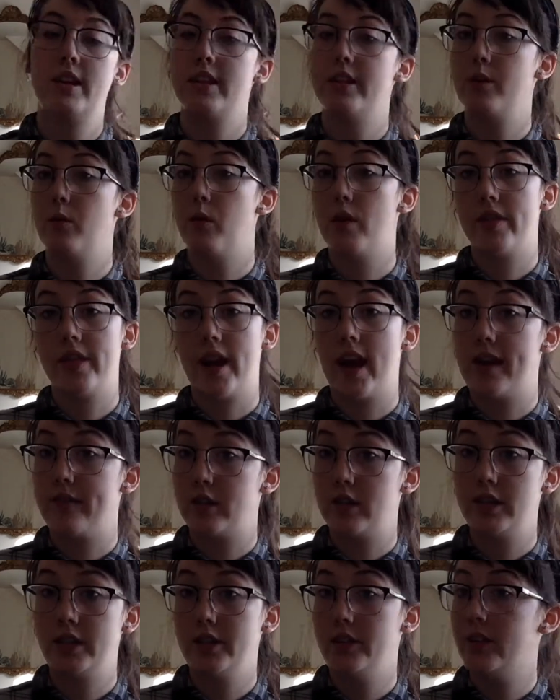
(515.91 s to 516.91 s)
The one that I've
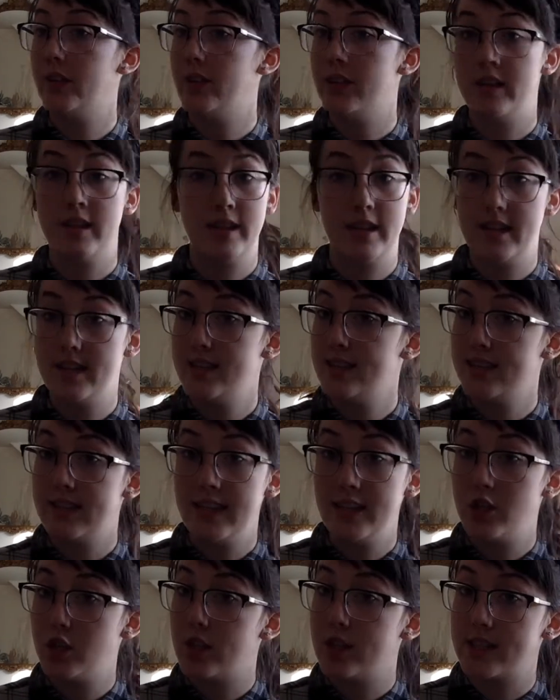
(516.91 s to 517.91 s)
included in this
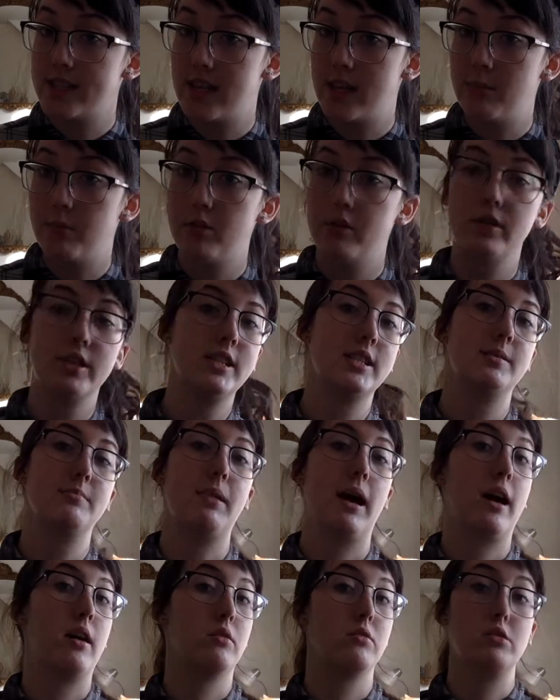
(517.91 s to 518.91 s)
teaching sample is
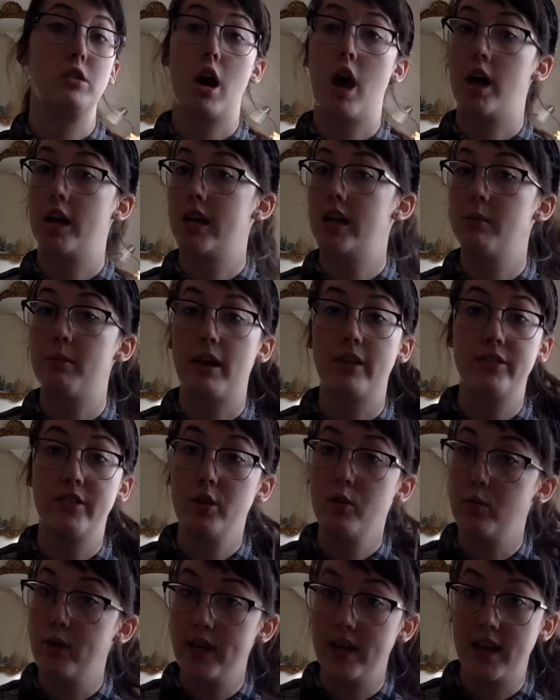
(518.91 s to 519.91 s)
about talking about
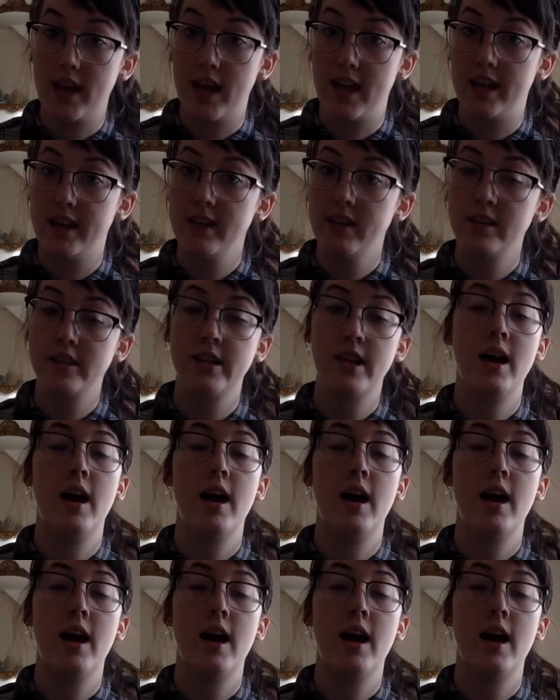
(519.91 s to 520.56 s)
their weekend,